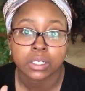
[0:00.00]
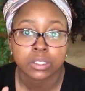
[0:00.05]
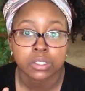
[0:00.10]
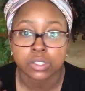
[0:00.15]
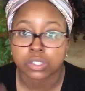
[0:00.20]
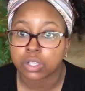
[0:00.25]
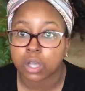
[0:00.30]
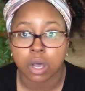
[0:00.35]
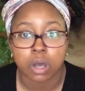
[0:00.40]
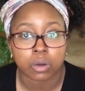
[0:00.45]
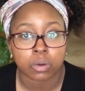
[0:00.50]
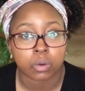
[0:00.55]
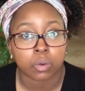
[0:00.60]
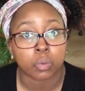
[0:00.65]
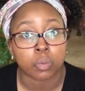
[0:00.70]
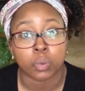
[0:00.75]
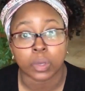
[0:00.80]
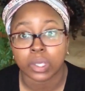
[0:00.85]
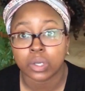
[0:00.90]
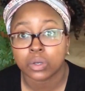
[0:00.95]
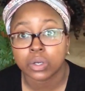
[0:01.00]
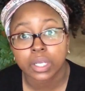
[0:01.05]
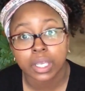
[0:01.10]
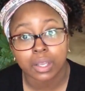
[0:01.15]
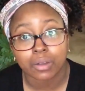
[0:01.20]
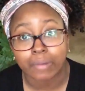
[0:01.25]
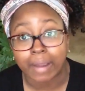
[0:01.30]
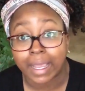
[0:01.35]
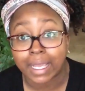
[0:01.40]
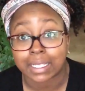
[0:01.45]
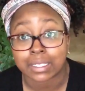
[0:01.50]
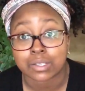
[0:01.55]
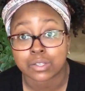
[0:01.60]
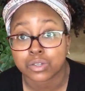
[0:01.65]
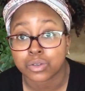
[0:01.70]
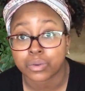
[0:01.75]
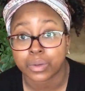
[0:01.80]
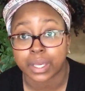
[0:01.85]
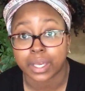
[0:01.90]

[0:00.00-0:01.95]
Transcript: So we gonna get right into